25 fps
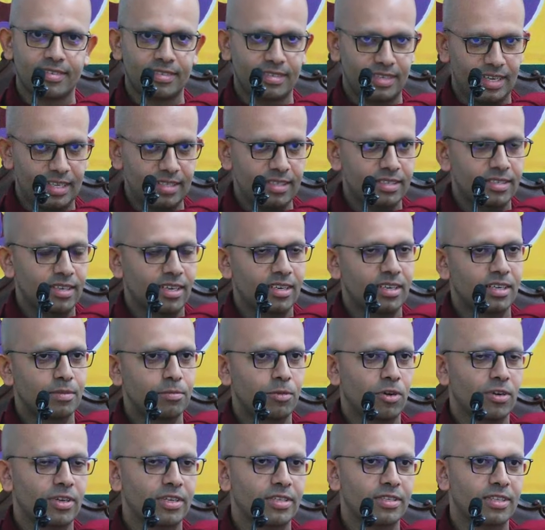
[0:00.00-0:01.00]
Take the Sunday
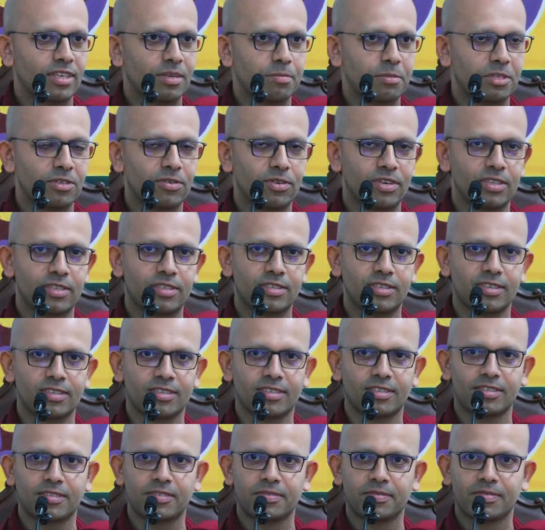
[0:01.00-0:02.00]
morning sermons, for
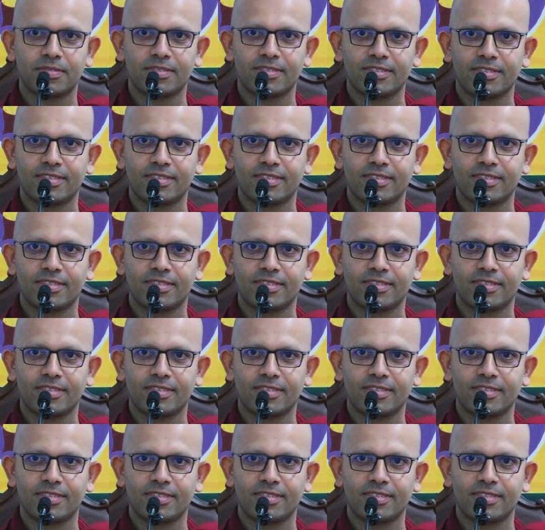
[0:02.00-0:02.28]
instance.